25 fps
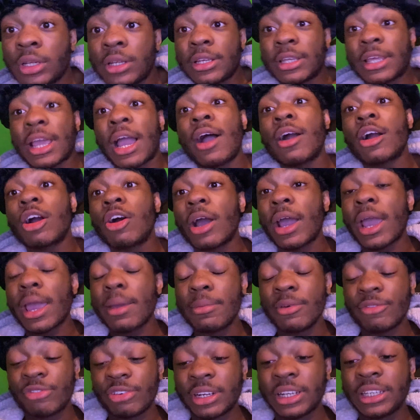y'all gonna hate
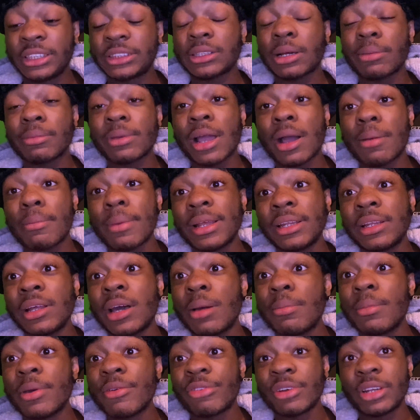me for this. Some of y'all might
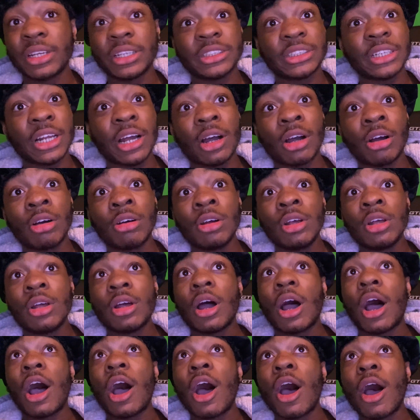love me for this, y'all.
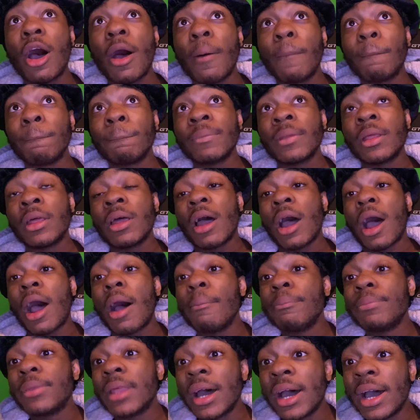Um,
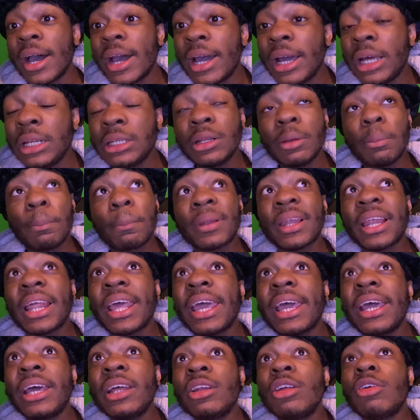I'm done
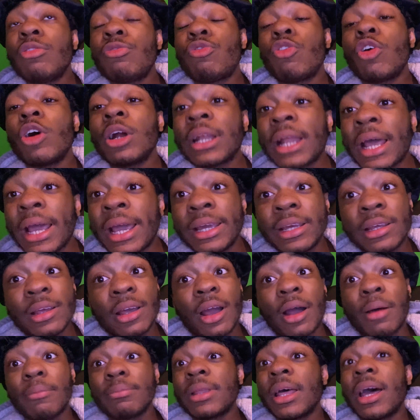playing Fortnite.
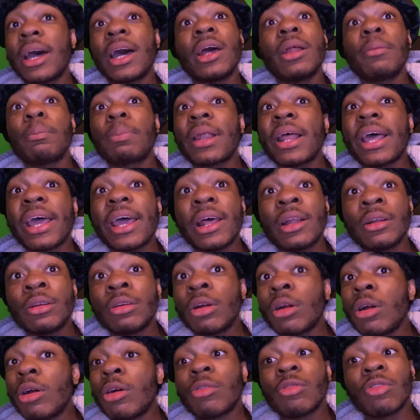I'm done playing
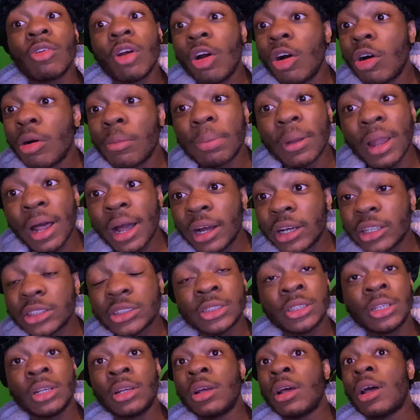Roblox.
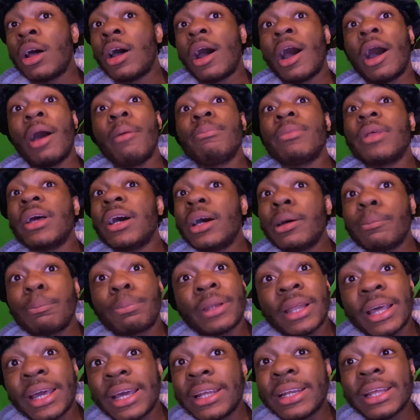I'm done
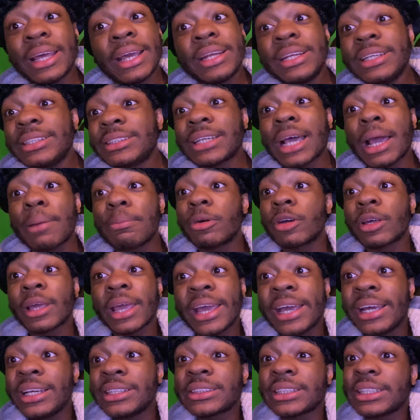playing any type of
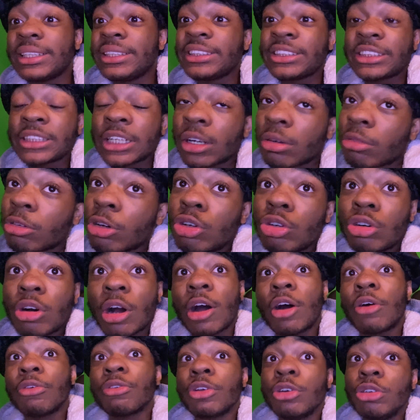games in general
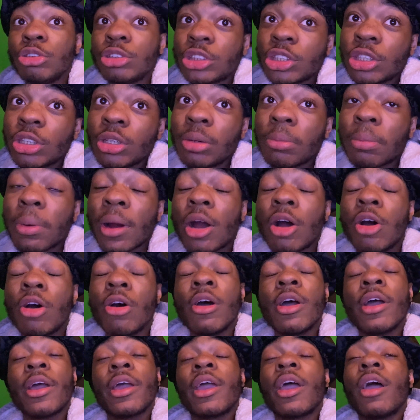on YouTube, bro.
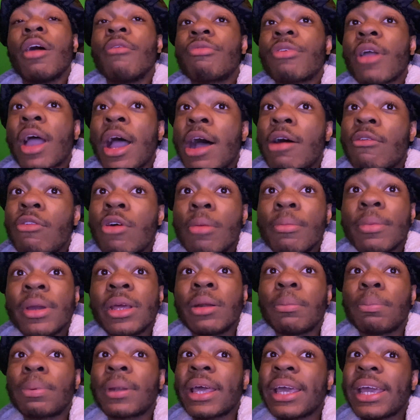If y'all want me
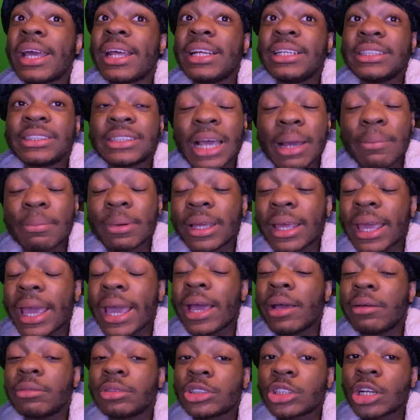to play any type of
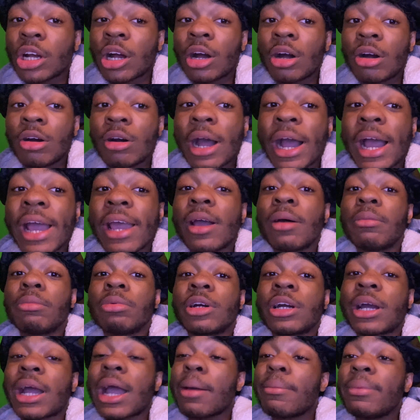games, y'all, I
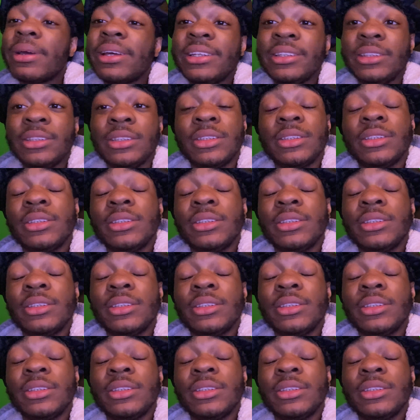am coming